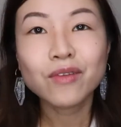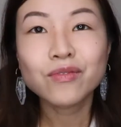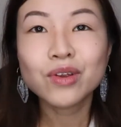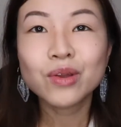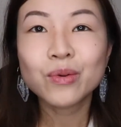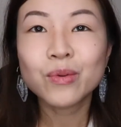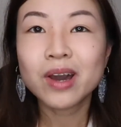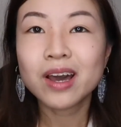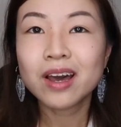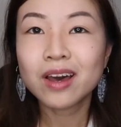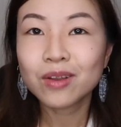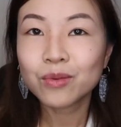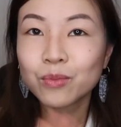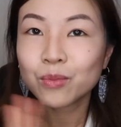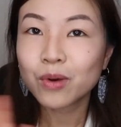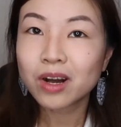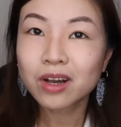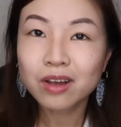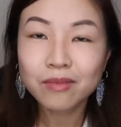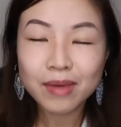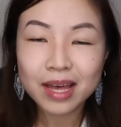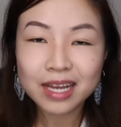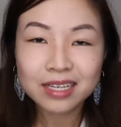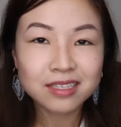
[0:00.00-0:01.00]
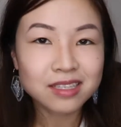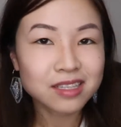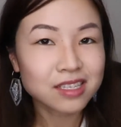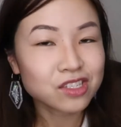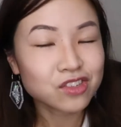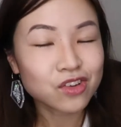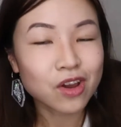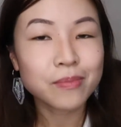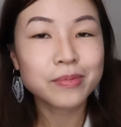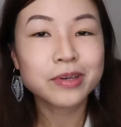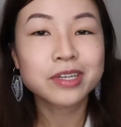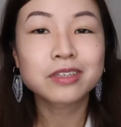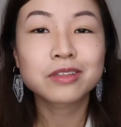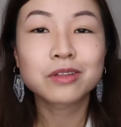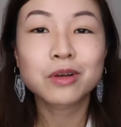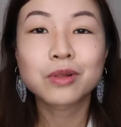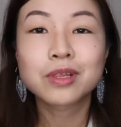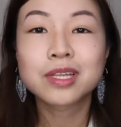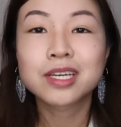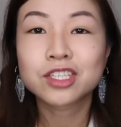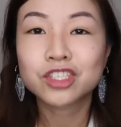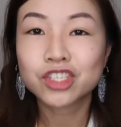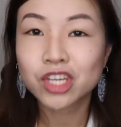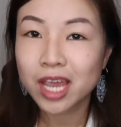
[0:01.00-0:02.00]
everyone, welcome back to the
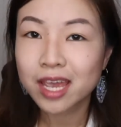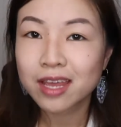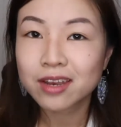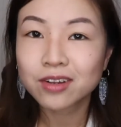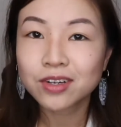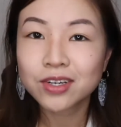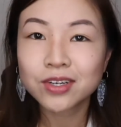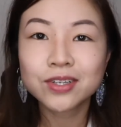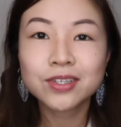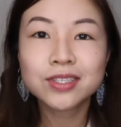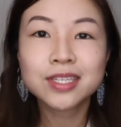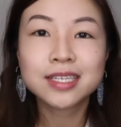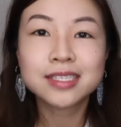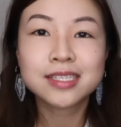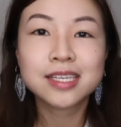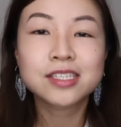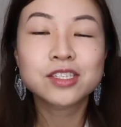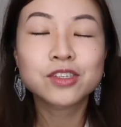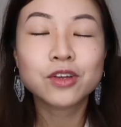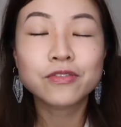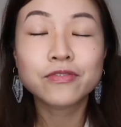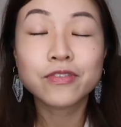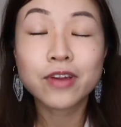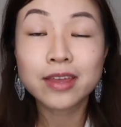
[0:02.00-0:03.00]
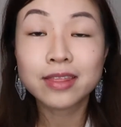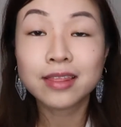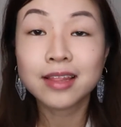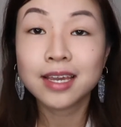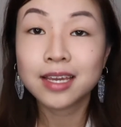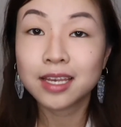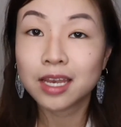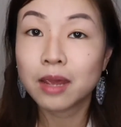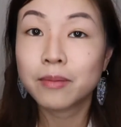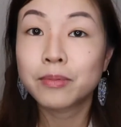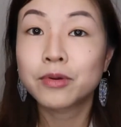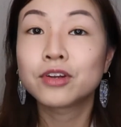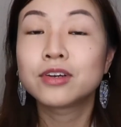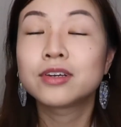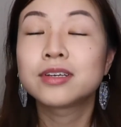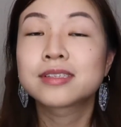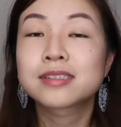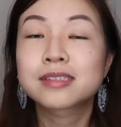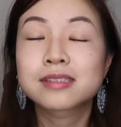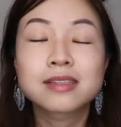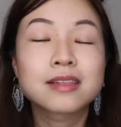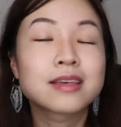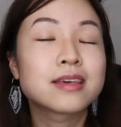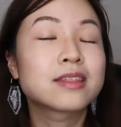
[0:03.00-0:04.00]
strawberryloli channel. This is your friendly neighborhood
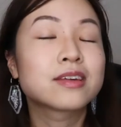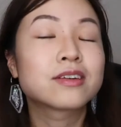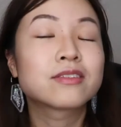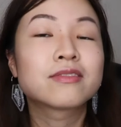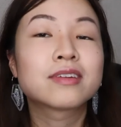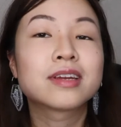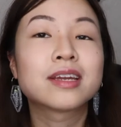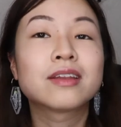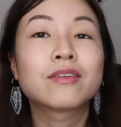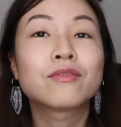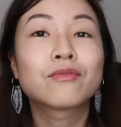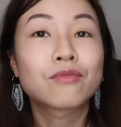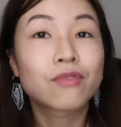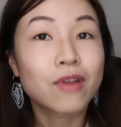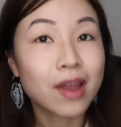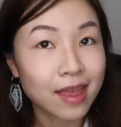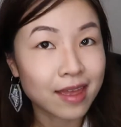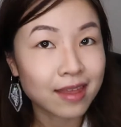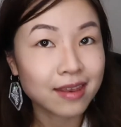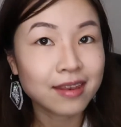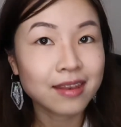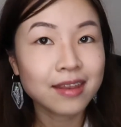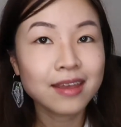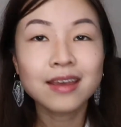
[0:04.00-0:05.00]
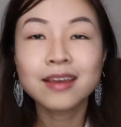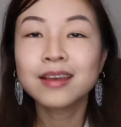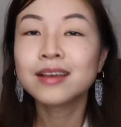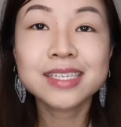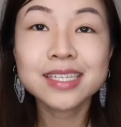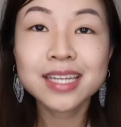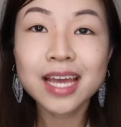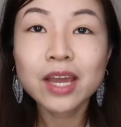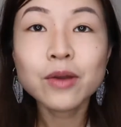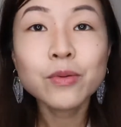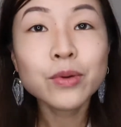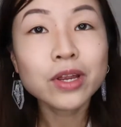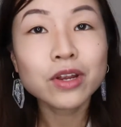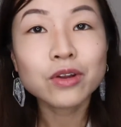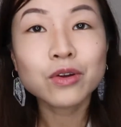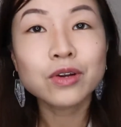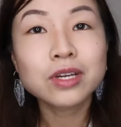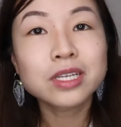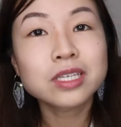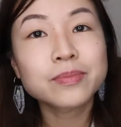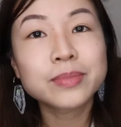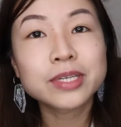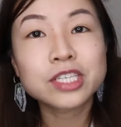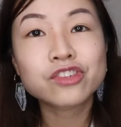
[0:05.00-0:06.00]
Slytherin, Ren. Today we are
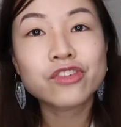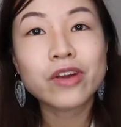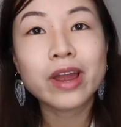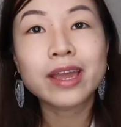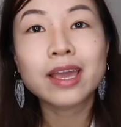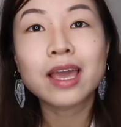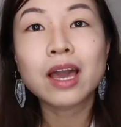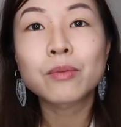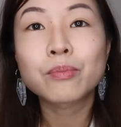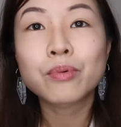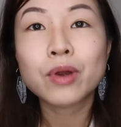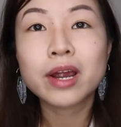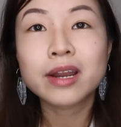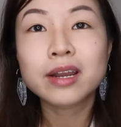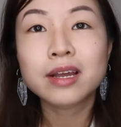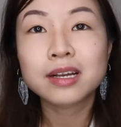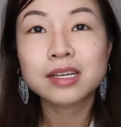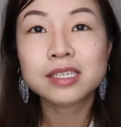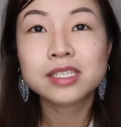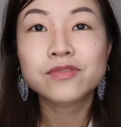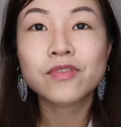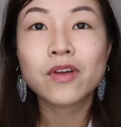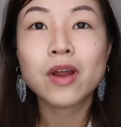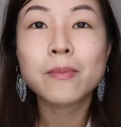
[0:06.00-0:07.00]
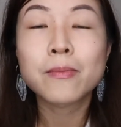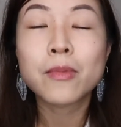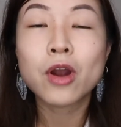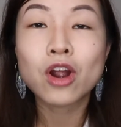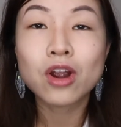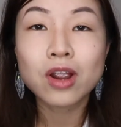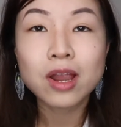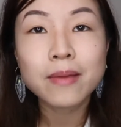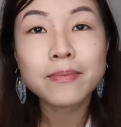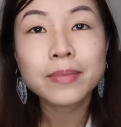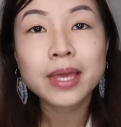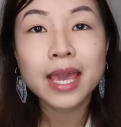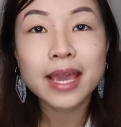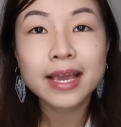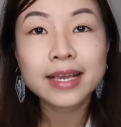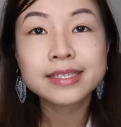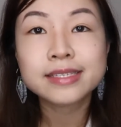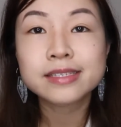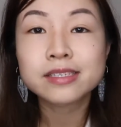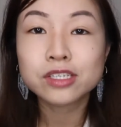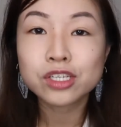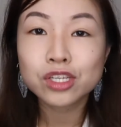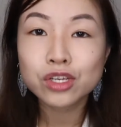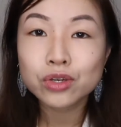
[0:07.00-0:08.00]
going to be trying out products from
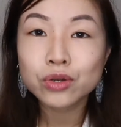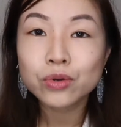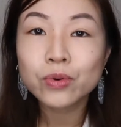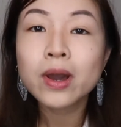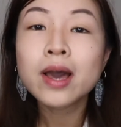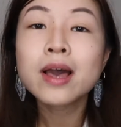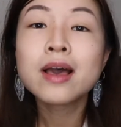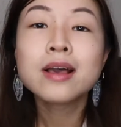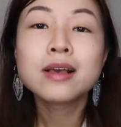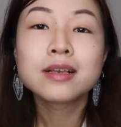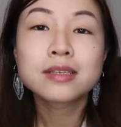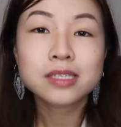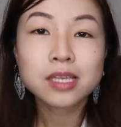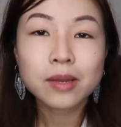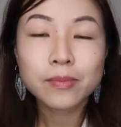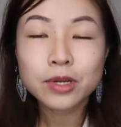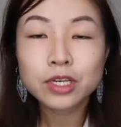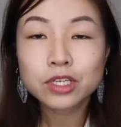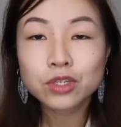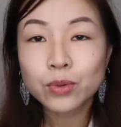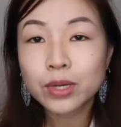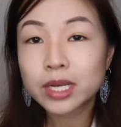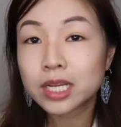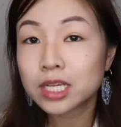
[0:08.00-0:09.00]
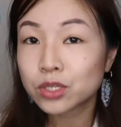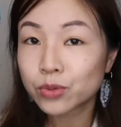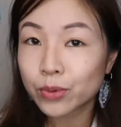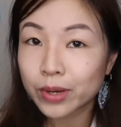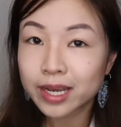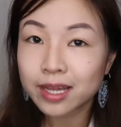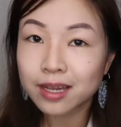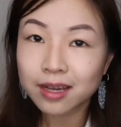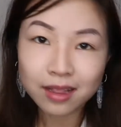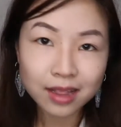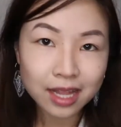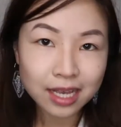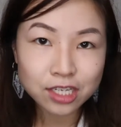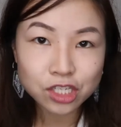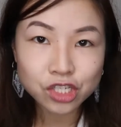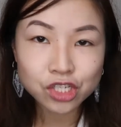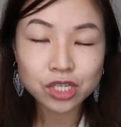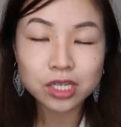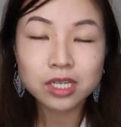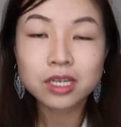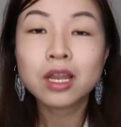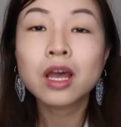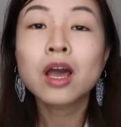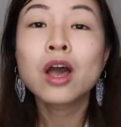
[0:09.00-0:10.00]
RMK's new summer 2020
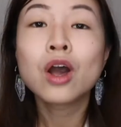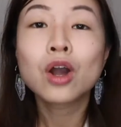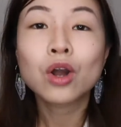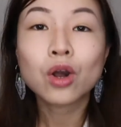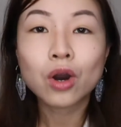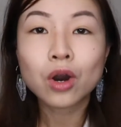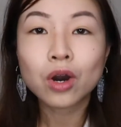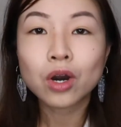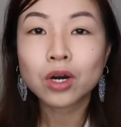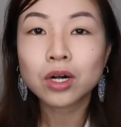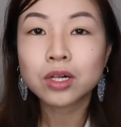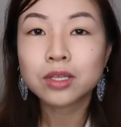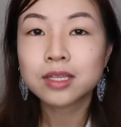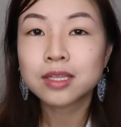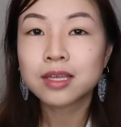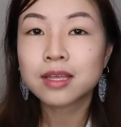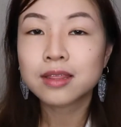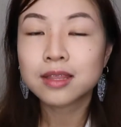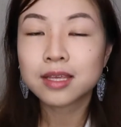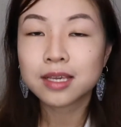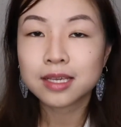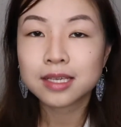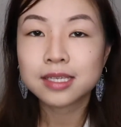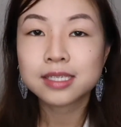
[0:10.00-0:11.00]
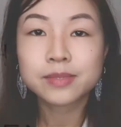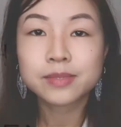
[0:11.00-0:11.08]
collection called the